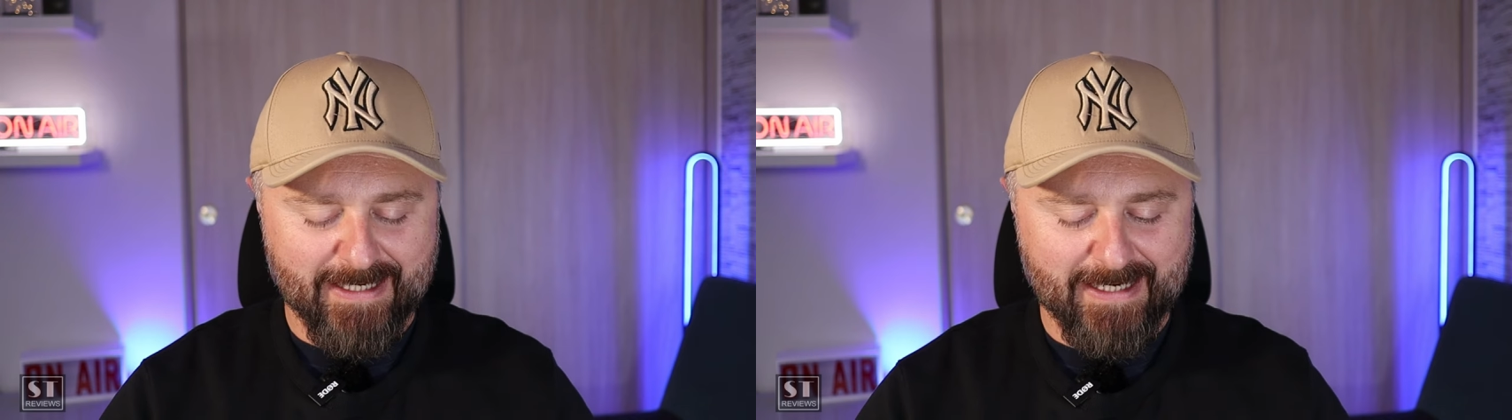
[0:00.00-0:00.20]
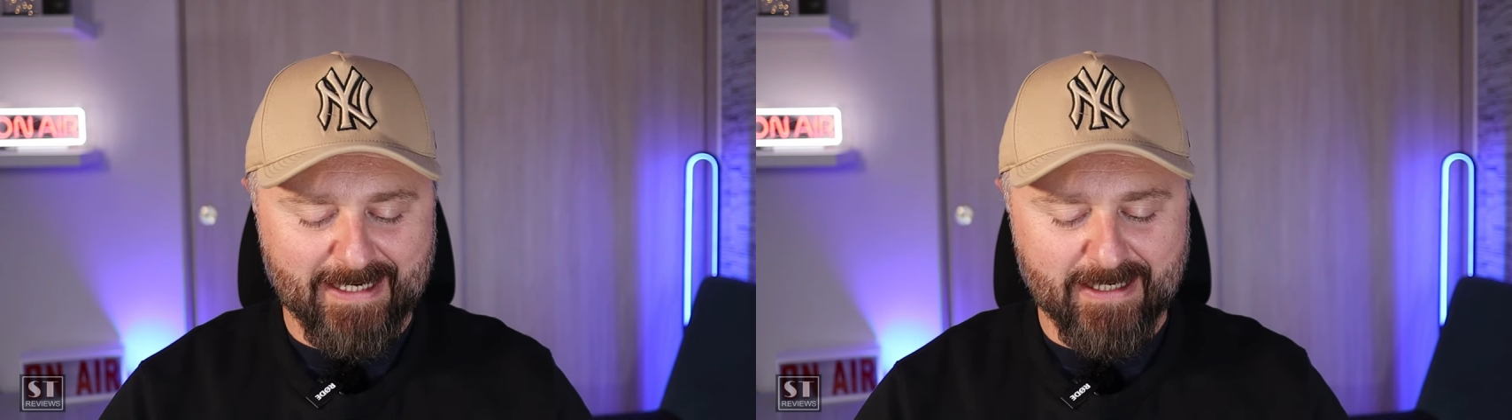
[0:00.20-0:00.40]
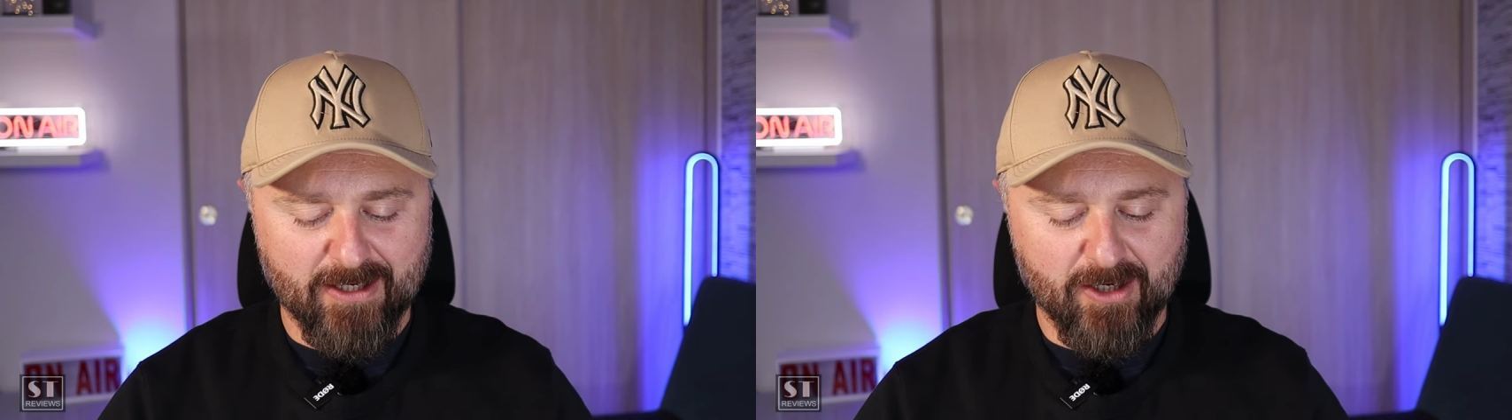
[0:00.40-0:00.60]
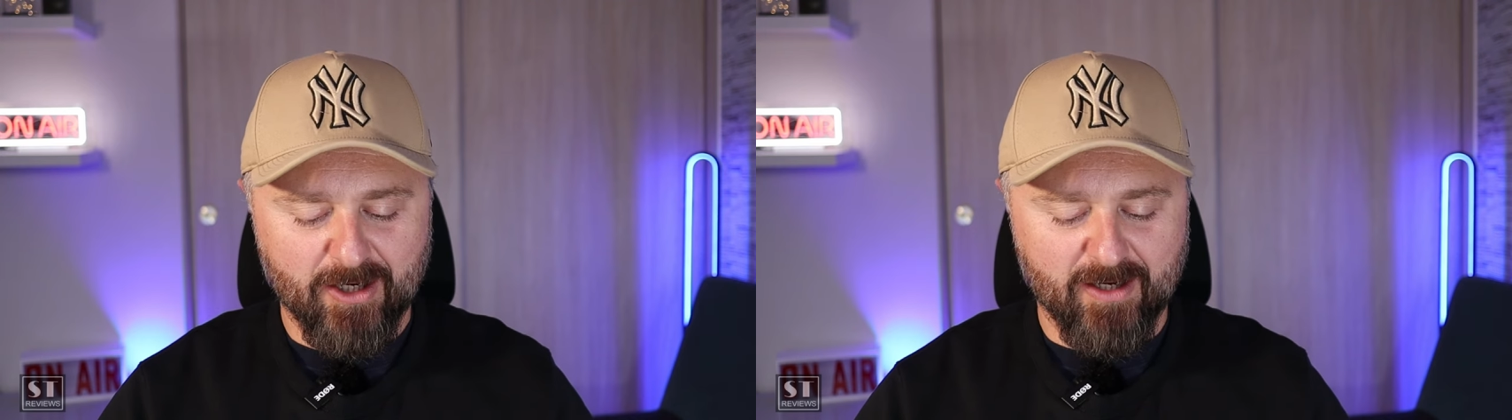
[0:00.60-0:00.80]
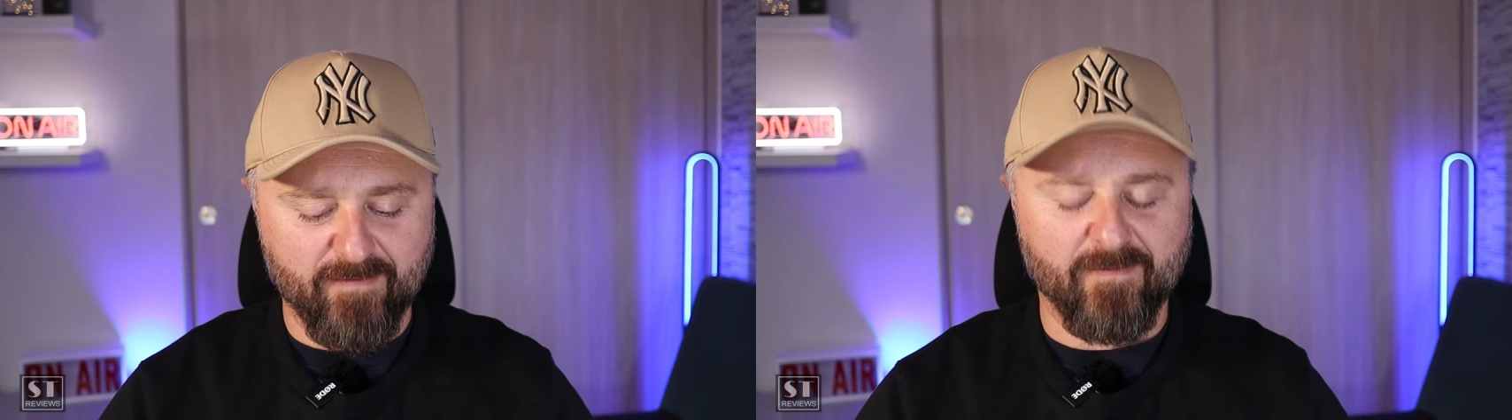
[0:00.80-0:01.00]
And
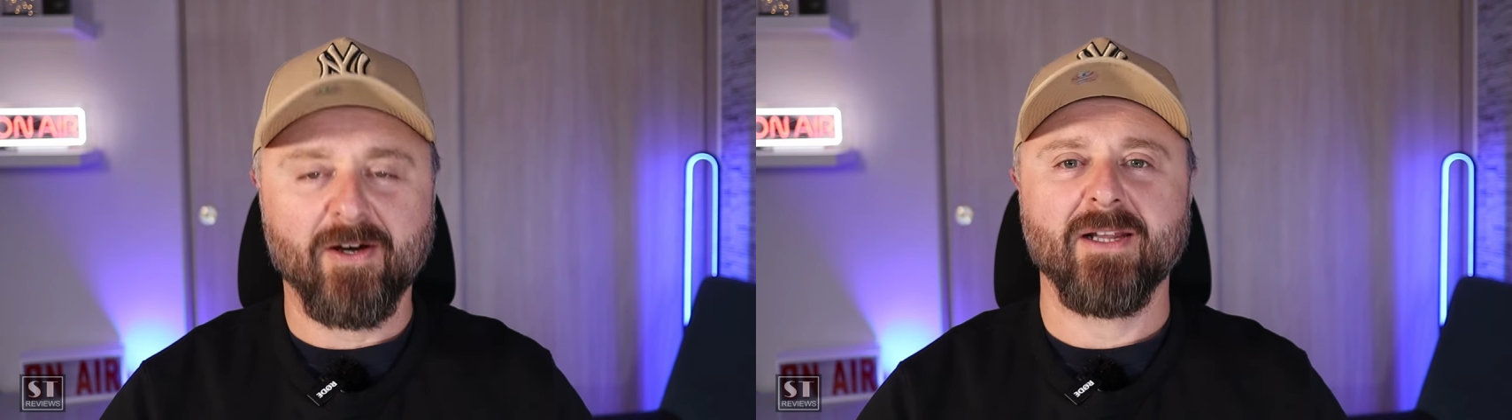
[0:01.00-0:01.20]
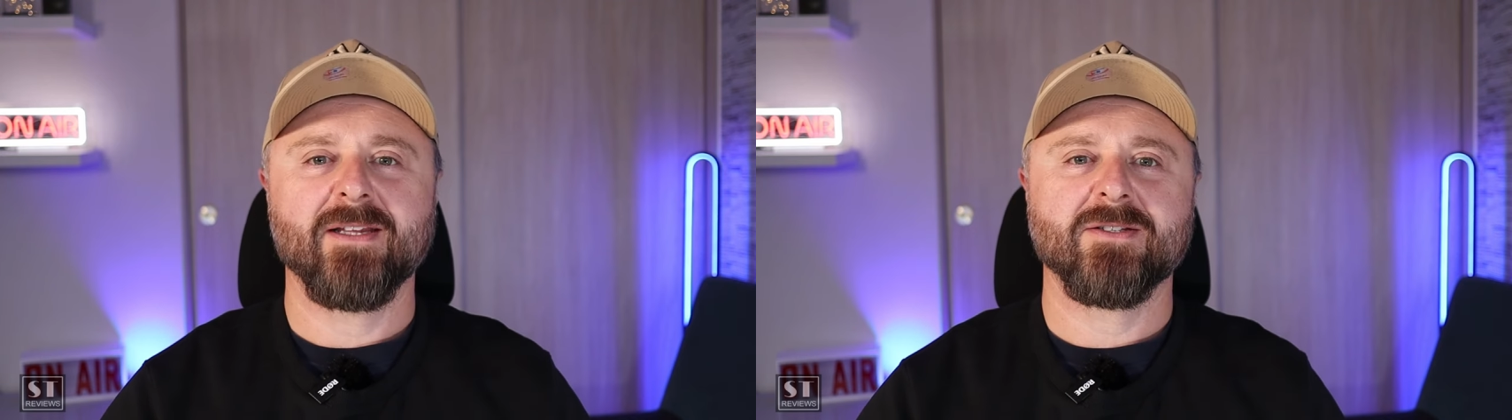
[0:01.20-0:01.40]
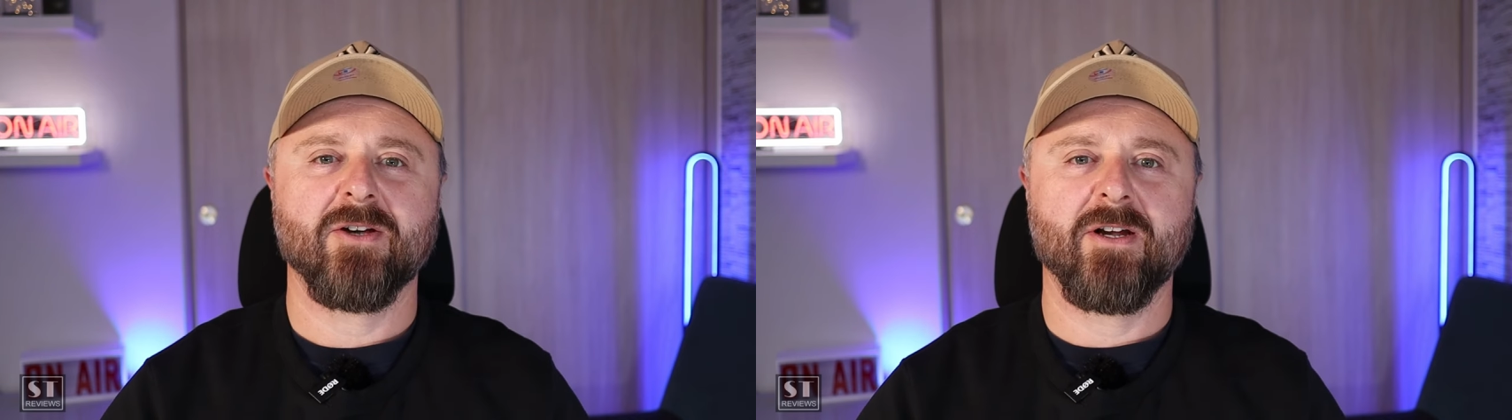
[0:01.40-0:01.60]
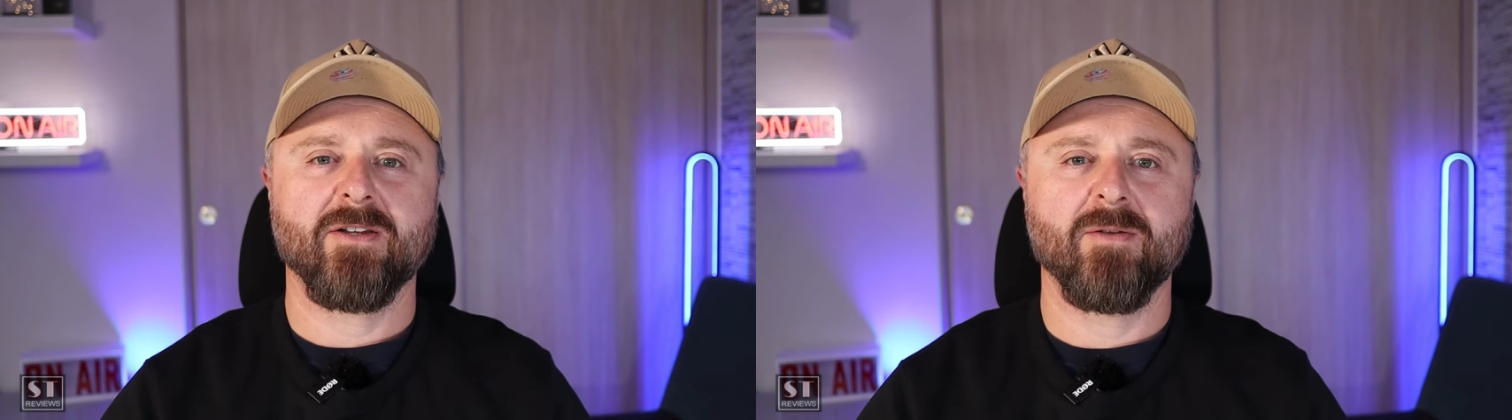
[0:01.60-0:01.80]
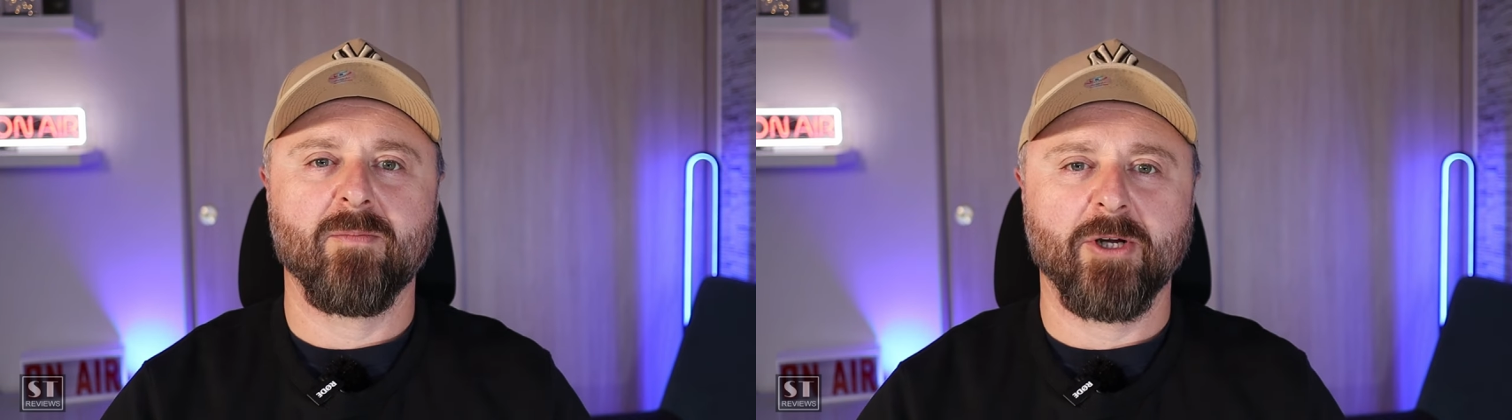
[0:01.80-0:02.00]
I finally decided to